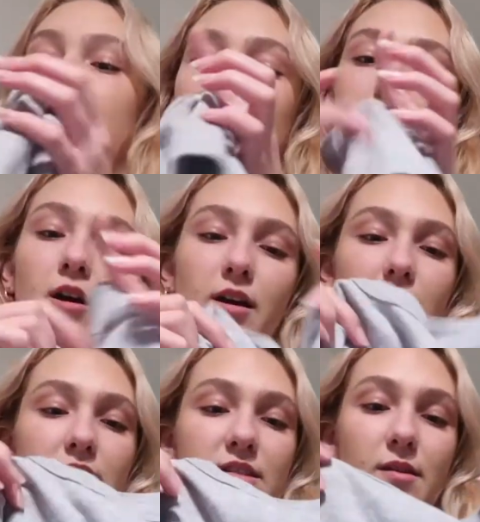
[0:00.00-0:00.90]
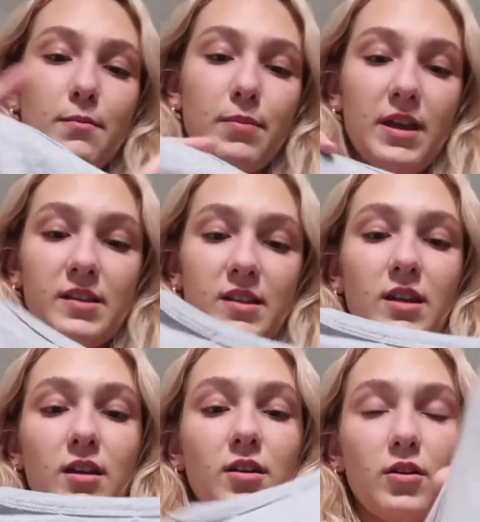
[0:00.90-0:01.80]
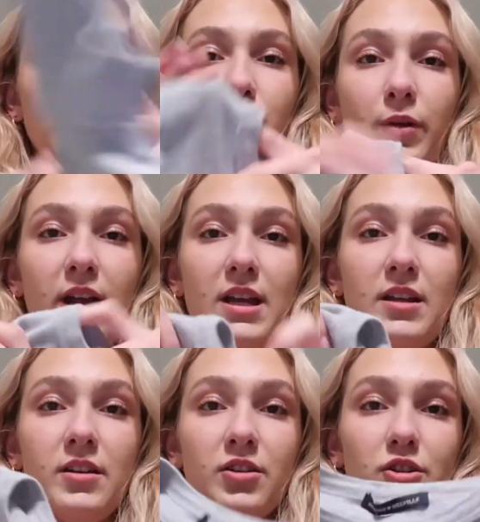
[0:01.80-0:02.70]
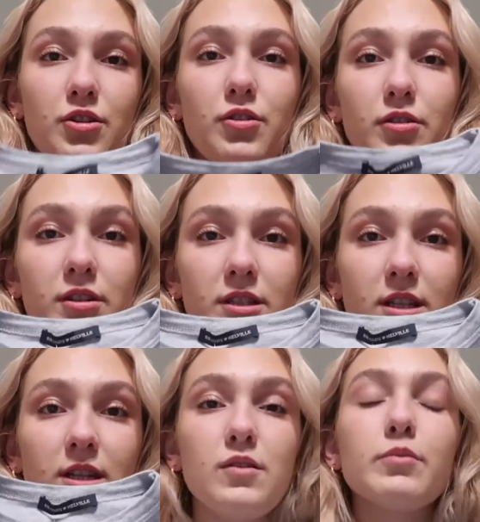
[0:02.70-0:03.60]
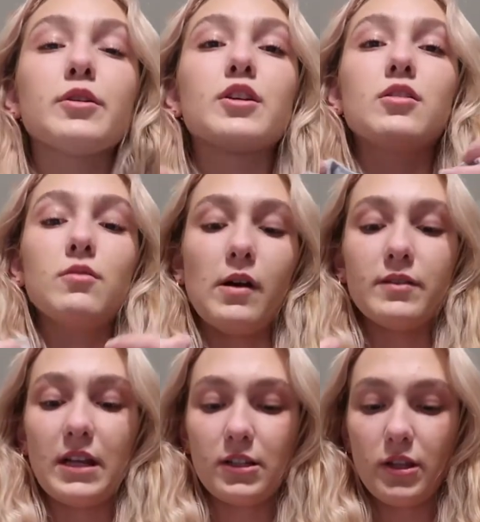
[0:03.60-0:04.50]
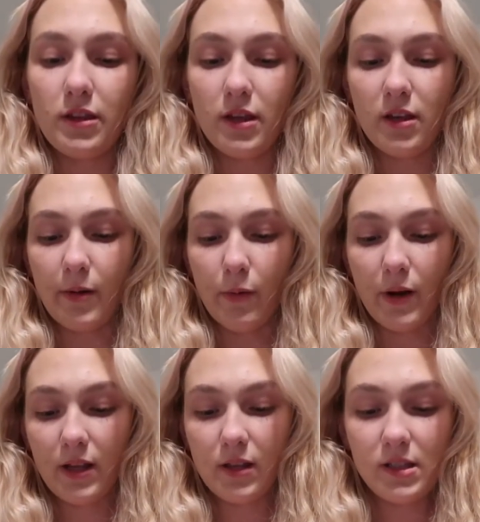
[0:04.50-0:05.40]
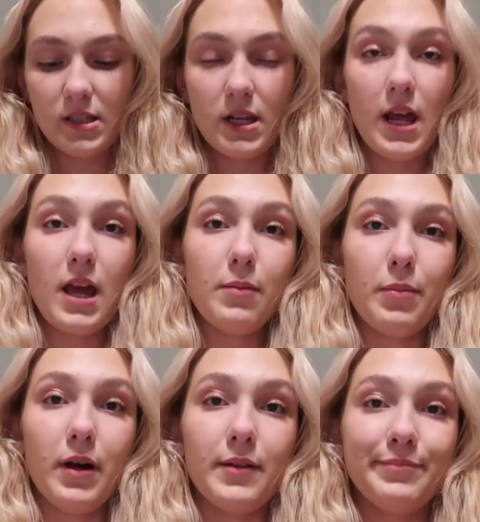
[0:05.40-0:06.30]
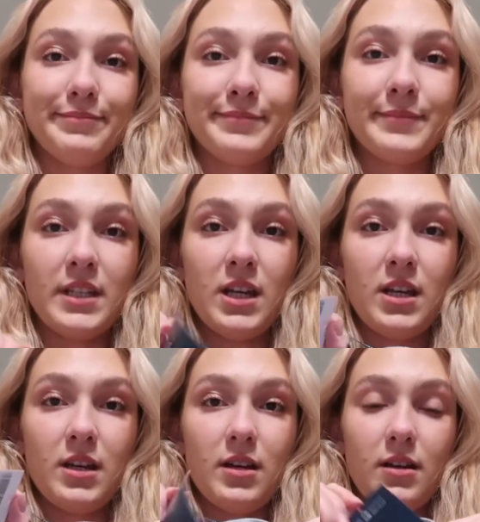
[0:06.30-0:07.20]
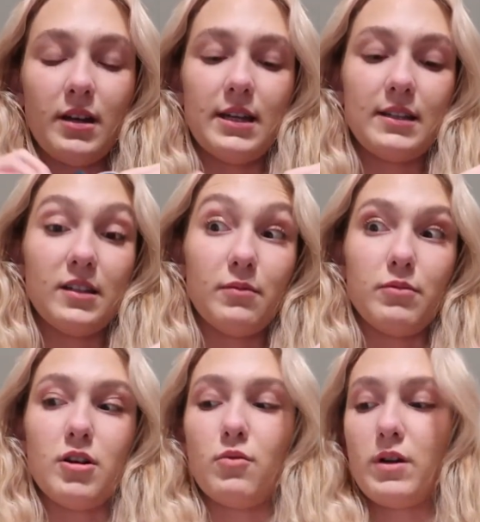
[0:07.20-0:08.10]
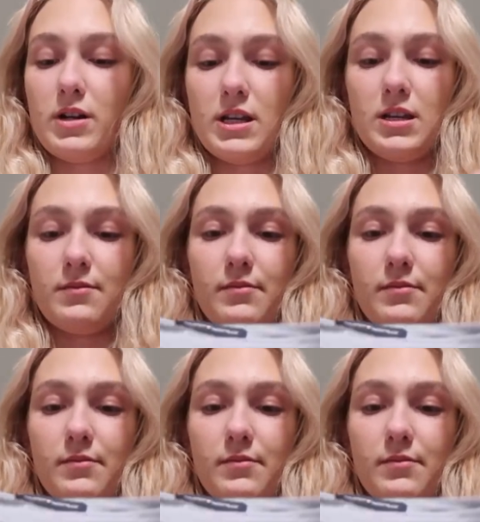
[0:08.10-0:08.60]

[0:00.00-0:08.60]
I got this basic gray shirt, super cute. I was actually thinking about wearing this today, but I ended up not wearing it.